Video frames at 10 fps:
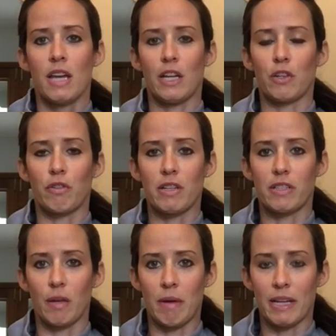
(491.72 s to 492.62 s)

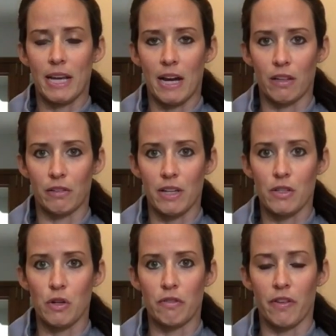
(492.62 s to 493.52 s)
increasing my
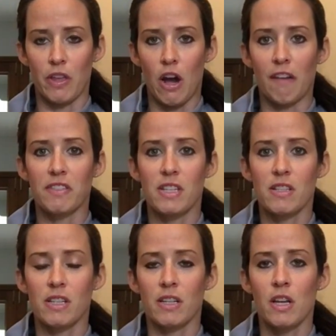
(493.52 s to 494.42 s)
calories over the off
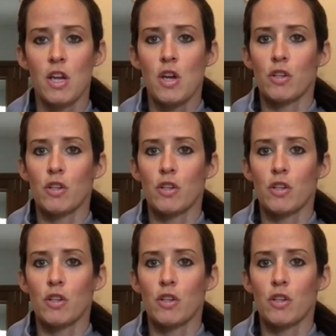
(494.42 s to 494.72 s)
season.